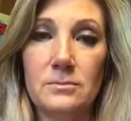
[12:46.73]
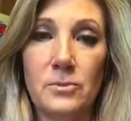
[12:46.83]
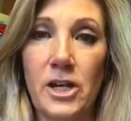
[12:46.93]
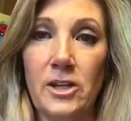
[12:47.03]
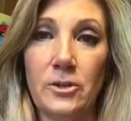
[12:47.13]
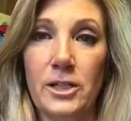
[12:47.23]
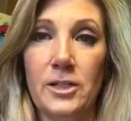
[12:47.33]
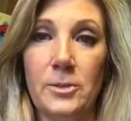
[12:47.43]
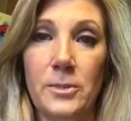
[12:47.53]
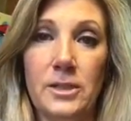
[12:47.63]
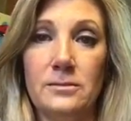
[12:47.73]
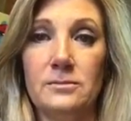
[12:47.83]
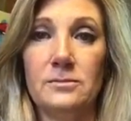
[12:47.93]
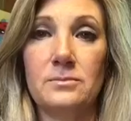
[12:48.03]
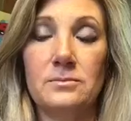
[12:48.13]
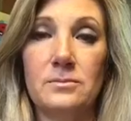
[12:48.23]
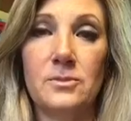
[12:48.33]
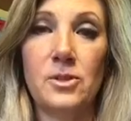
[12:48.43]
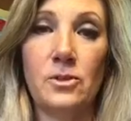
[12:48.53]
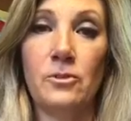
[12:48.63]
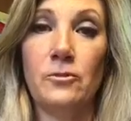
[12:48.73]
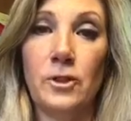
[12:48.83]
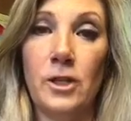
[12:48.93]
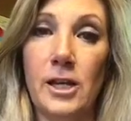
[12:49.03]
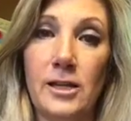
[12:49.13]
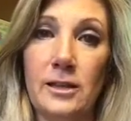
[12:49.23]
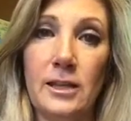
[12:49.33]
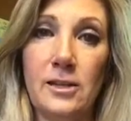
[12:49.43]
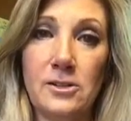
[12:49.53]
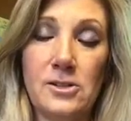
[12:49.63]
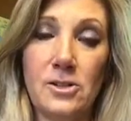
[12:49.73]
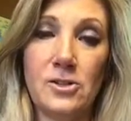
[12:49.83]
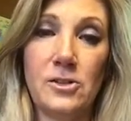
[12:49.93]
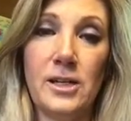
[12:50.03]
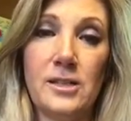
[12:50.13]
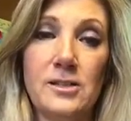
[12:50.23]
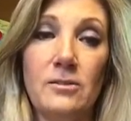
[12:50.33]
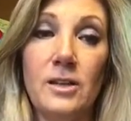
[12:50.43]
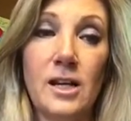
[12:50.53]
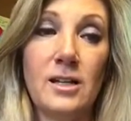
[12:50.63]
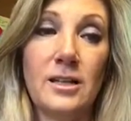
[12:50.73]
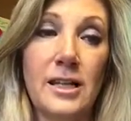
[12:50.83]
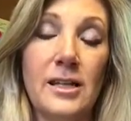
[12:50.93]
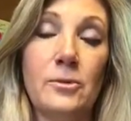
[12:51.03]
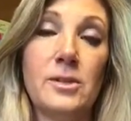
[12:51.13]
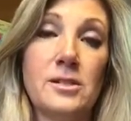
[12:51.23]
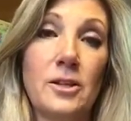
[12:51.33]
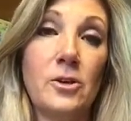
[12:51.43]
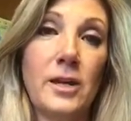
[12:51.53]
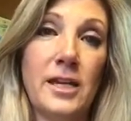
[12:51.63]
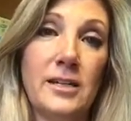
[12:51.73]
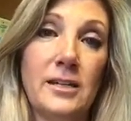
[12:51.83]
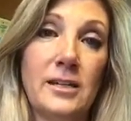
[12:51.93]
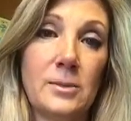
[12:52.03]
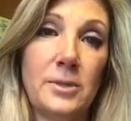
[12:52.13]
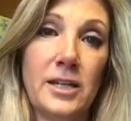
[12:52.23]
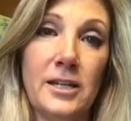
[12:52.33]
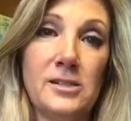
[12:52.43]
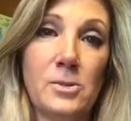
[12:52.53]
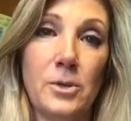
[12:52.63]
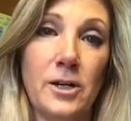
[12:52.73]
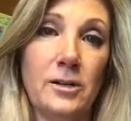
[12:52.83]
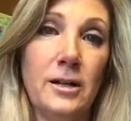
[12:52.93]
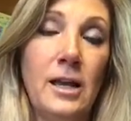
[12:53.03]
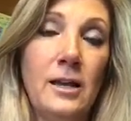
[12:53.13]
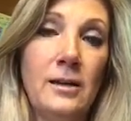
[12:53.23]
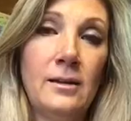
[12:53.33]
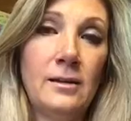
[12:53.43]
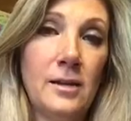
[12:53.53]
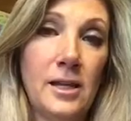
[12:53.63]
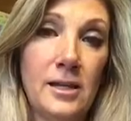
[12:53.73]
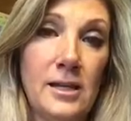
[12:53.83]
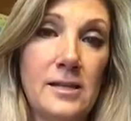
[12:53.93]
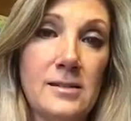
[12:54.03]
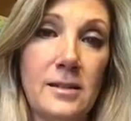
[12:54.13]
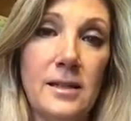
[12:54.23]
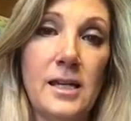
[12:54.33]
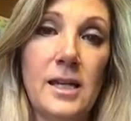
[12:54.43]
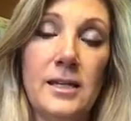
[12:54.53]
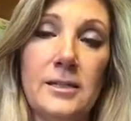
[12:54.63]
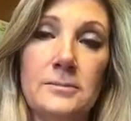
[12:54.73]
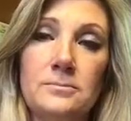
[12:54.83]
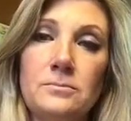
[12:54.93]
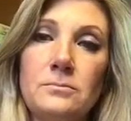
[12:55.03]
break a rib and do the full on lung surgery. So luckily it was located in a place where they could easily get it.